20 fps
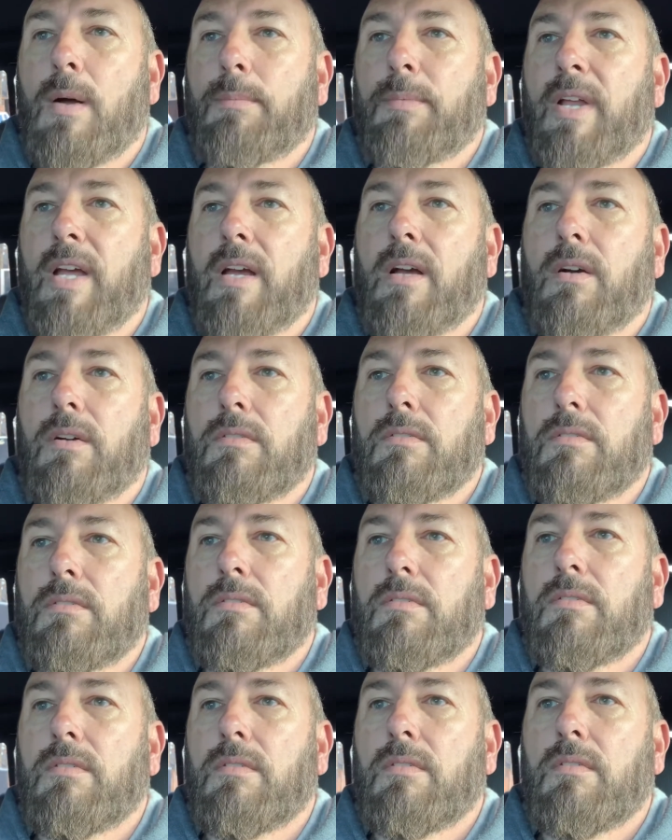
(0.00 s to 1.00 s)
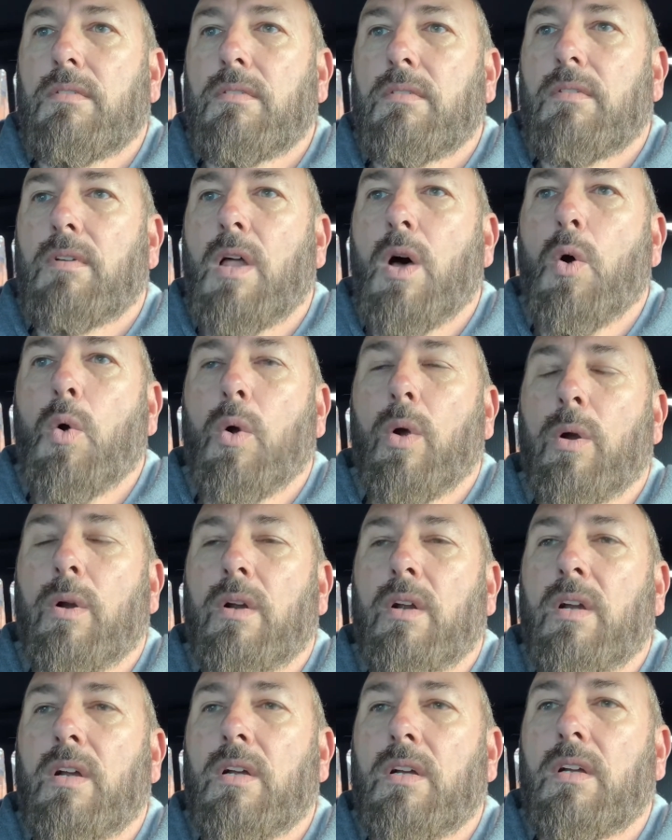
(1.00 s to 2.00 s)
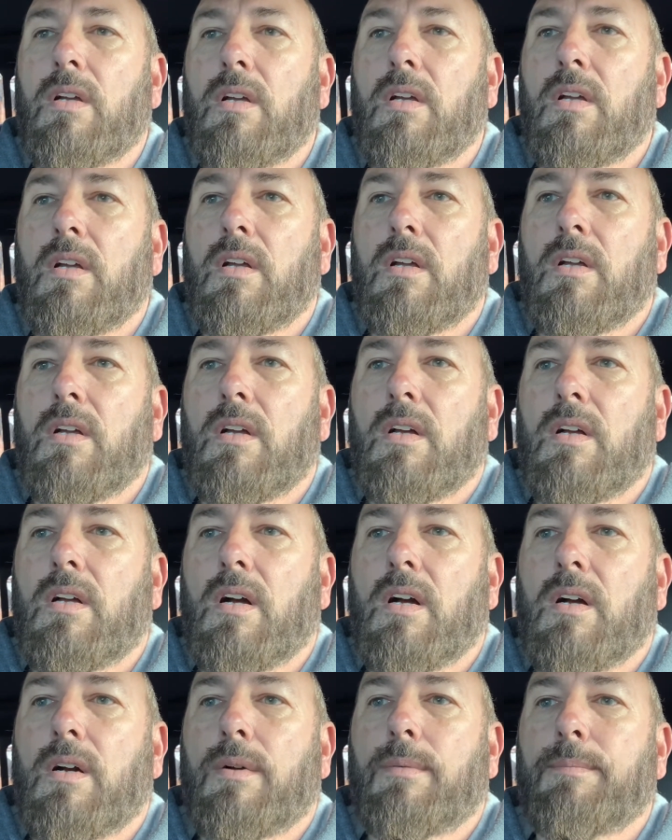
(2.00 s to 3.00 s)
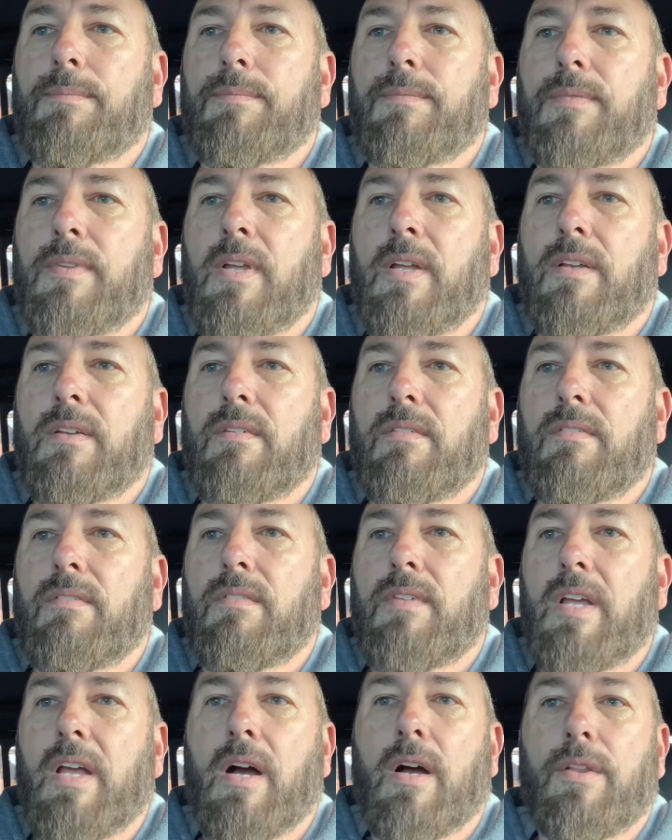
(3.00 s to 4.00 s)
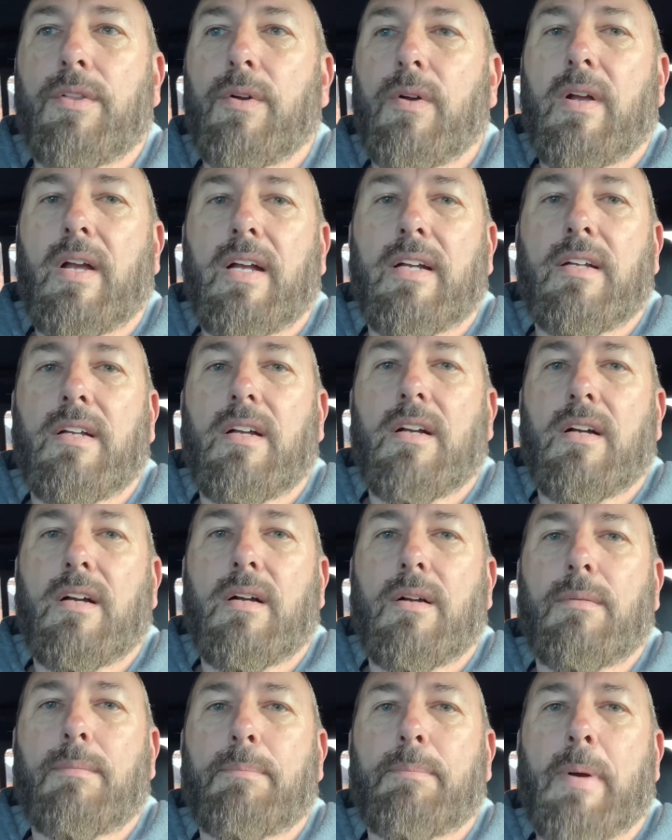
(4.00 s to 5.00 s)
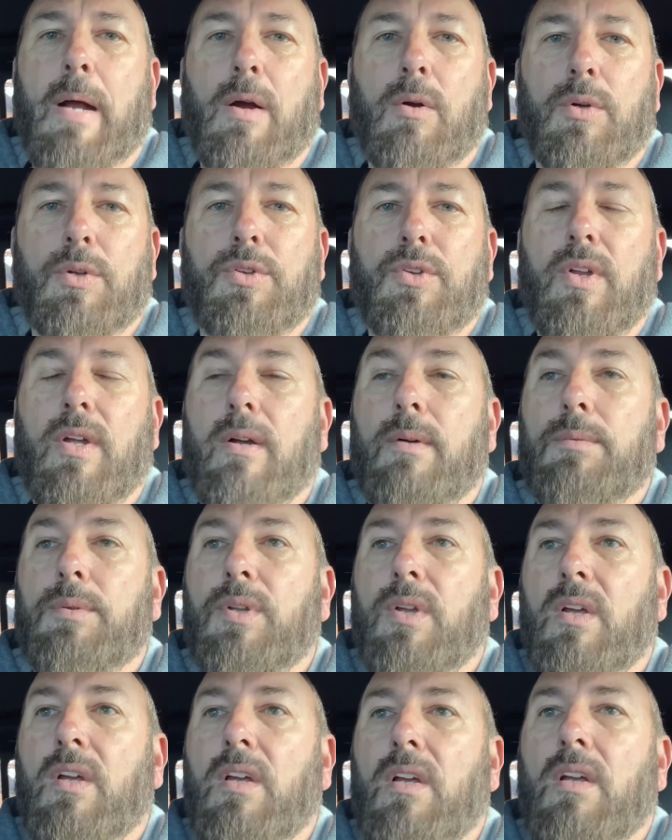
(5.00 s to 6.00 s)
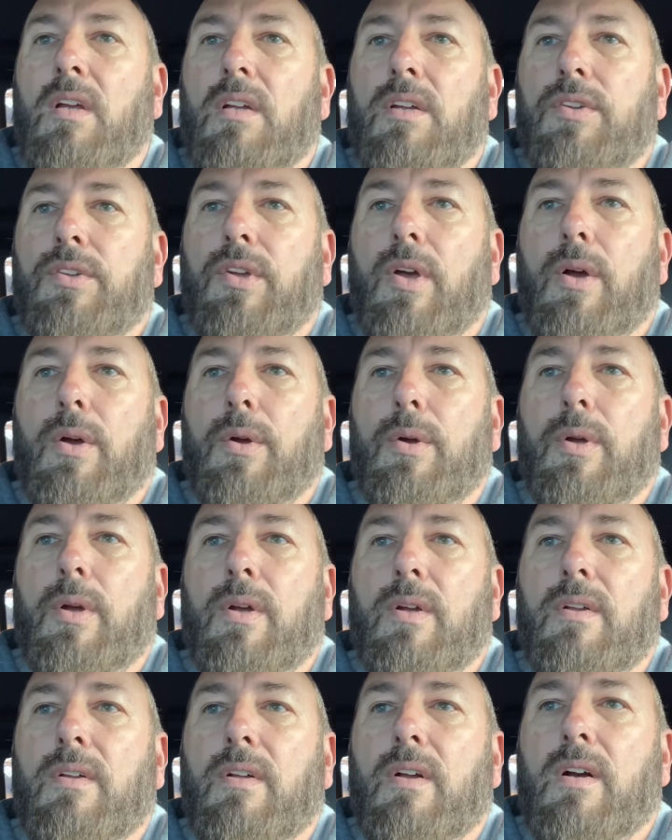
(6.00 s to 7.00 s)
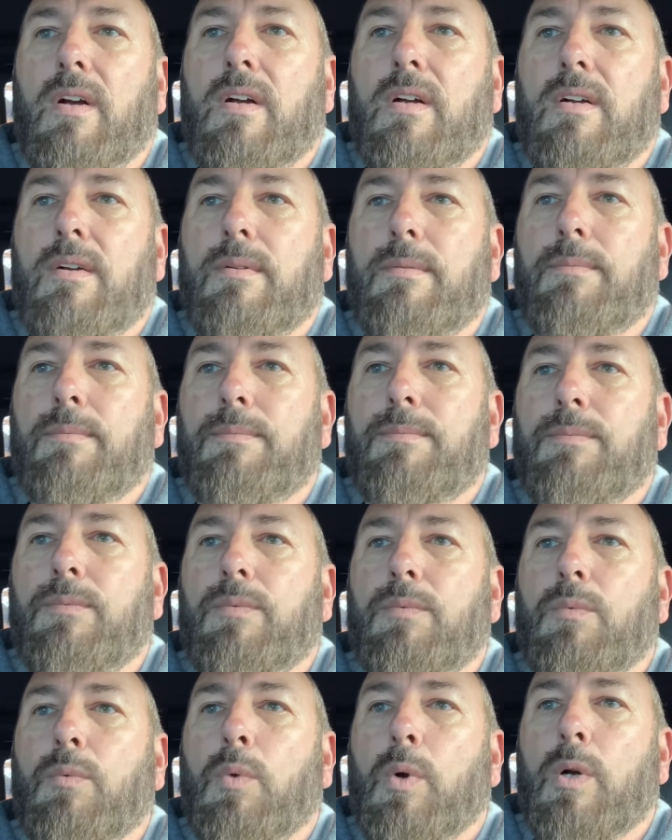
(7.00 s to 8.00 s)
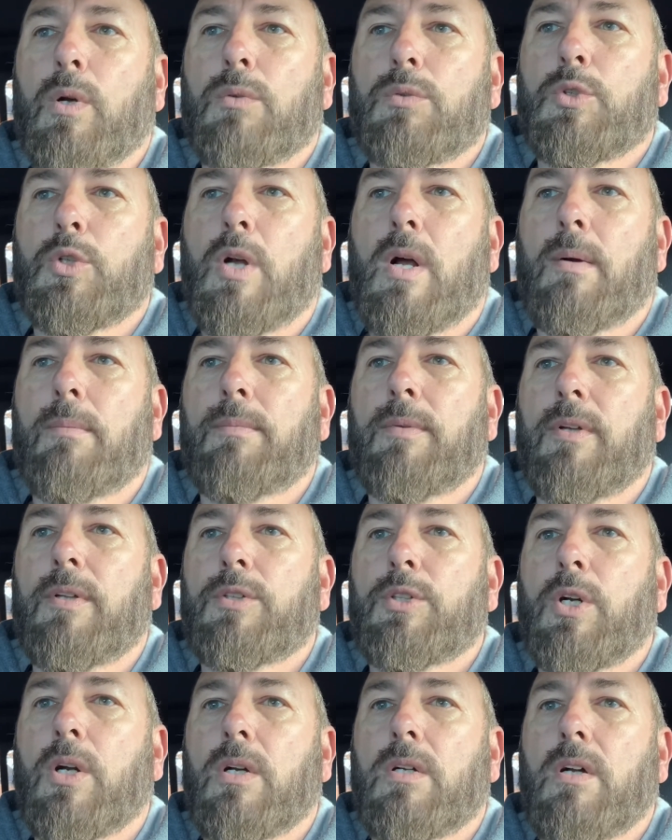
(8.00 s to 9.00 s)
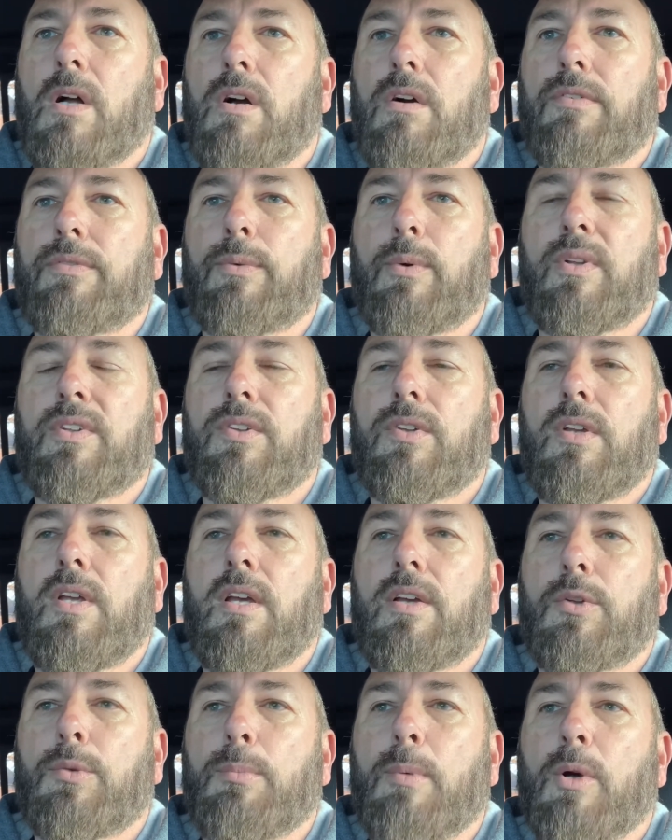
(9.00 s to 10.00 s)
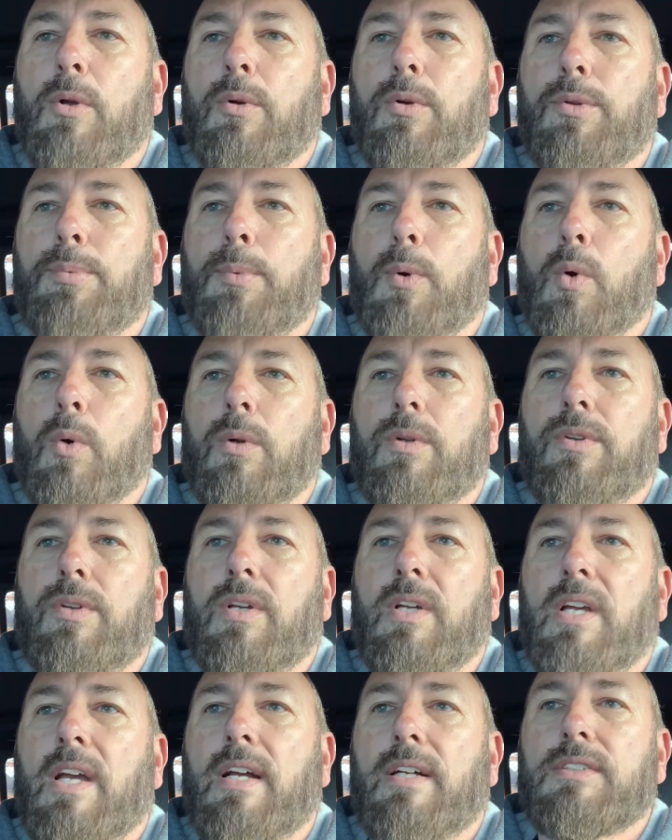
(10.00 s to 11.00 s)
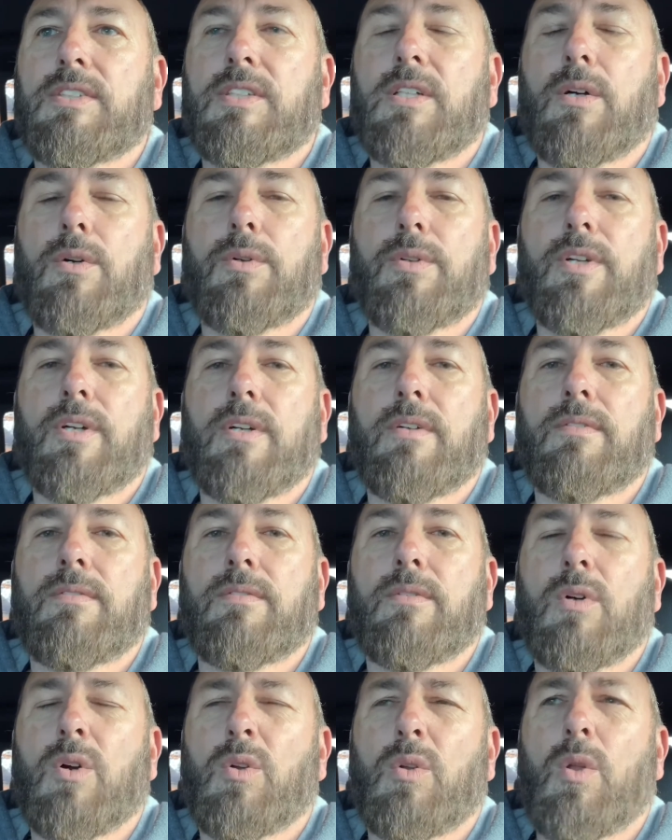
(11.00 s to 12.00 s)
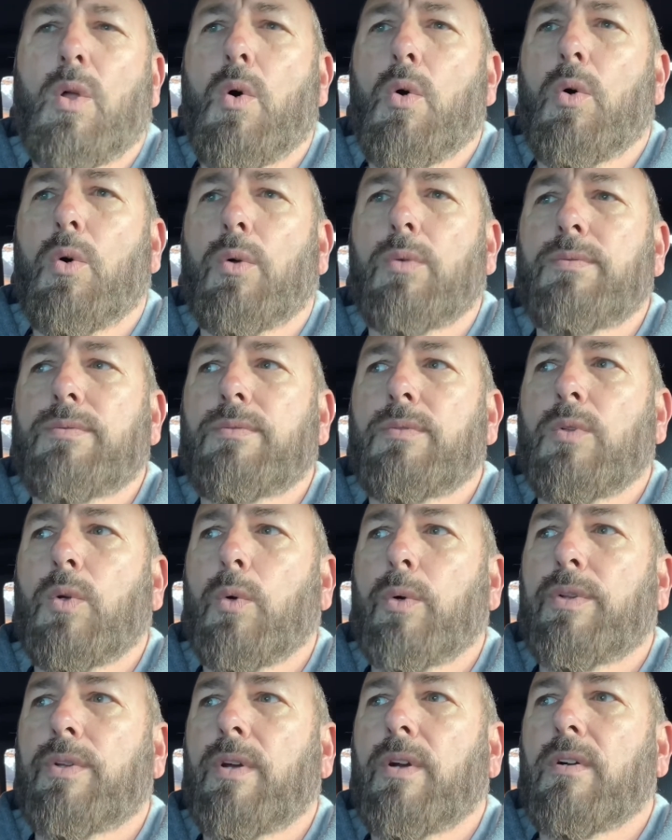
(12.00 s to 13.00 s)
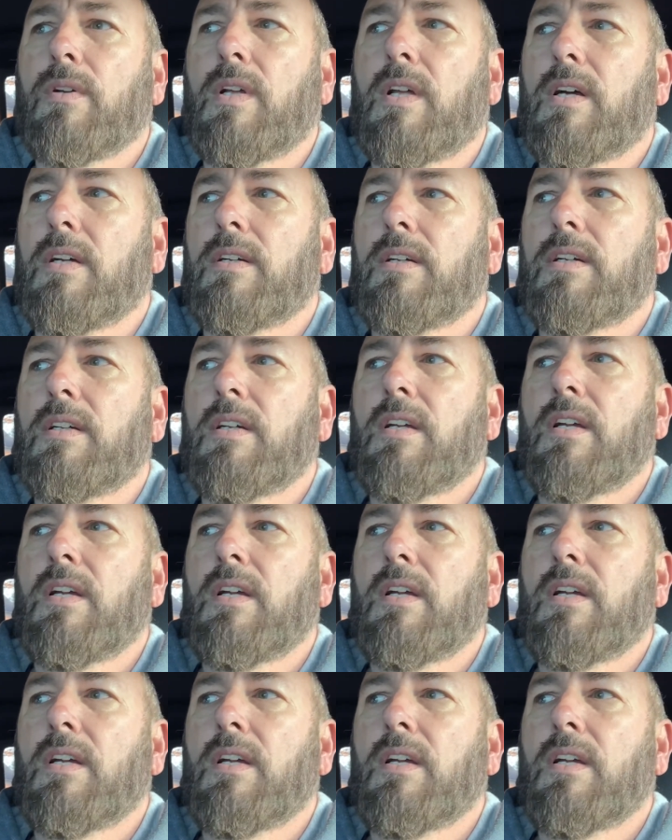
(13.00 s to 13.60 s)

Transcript: down lower than the other power steps. So we're gonna drop the truck off with CS Motorsports in Gastonia, or Lowell, North Carolina.